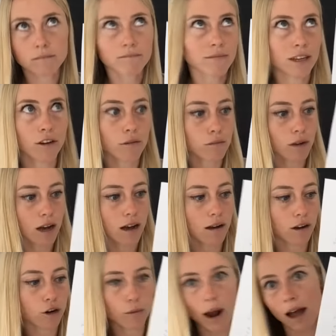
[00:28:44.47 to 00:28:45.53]
you know
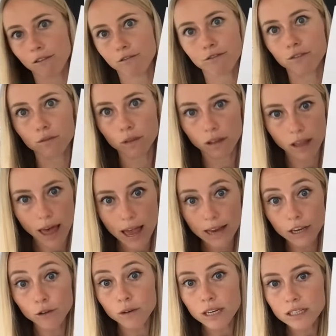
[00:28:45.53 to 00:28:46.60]
uh, graph that
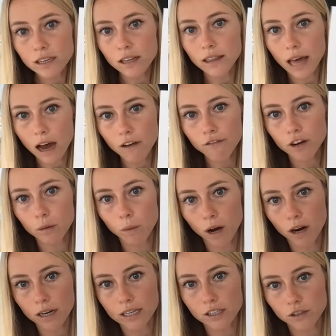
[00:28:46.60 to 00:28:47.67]
you need to allow for your
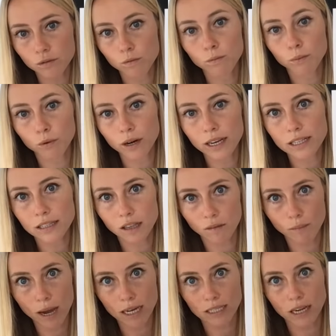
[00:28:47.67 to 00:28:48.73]
body to bring itself
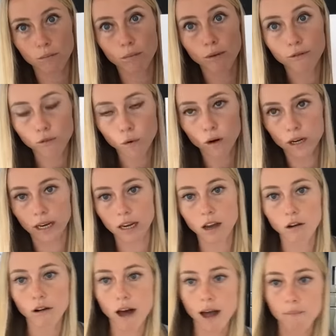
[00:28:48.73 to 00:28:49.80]
back down before it can
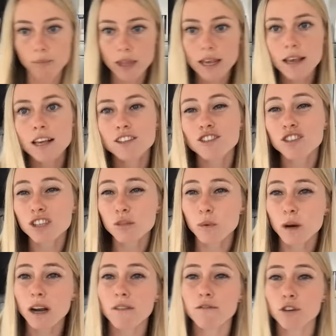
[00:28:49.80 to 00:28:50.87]
go up. So this
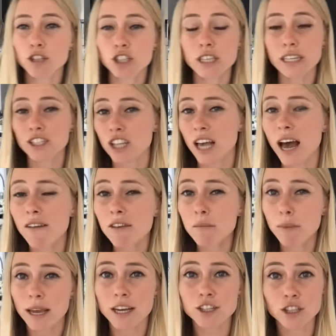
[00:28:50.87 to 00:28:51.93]
is where, unfortunately, just
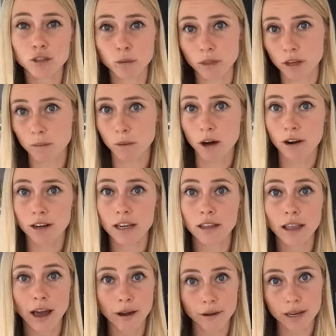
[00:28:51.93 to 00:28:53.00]
having patience with your body,
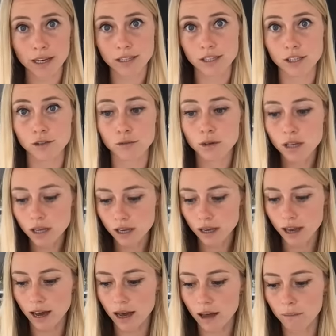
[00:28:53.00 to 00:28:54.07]
allowing it to
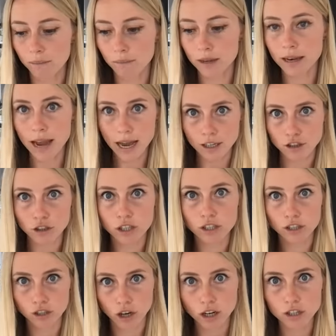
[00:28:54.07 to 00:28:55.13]
um, naturally
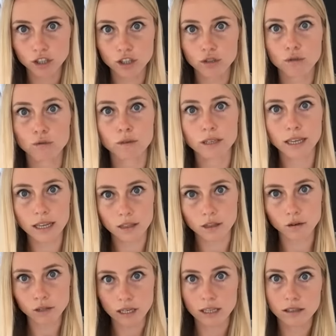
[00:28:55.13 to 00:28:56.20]
start to get
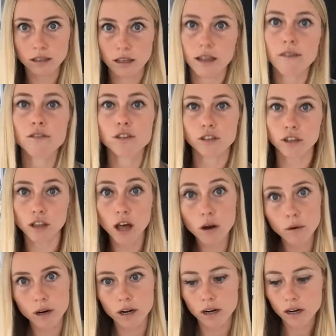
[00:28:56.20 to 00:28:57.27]
those insulin levels
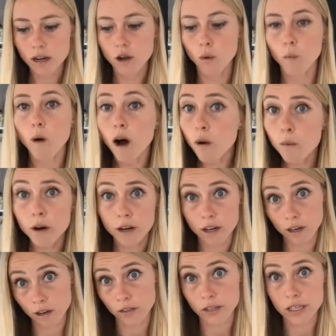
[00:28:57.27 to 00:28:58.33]
lower while
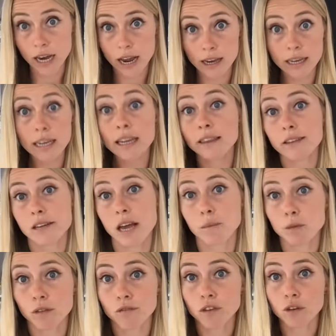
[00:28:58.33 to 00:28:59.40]
working on the eating the
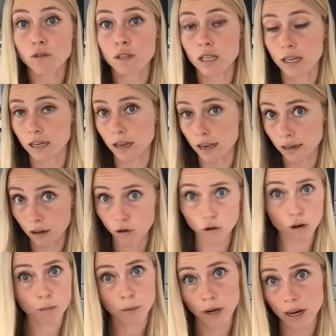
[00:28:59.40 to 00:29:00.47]
types of foods and, and
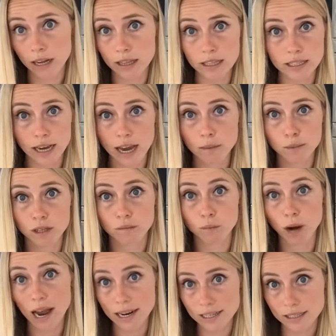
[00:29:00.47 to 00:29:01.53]
incorporating the types of
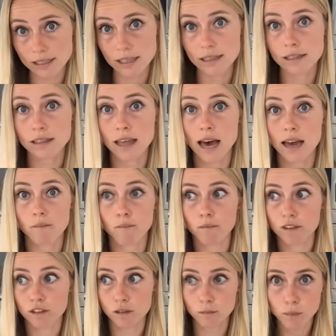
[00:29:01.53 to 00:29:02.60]
practices that
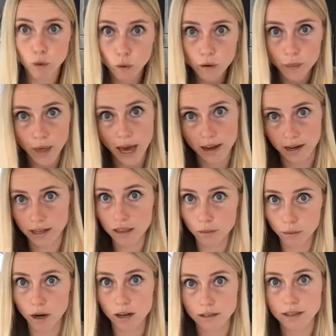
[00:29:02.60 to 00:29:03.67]
support that in the
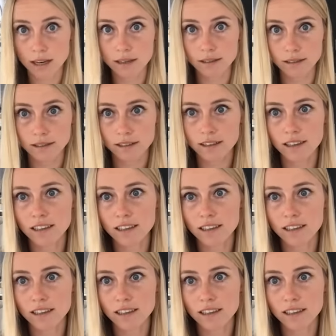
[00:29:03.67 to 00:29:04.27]
process.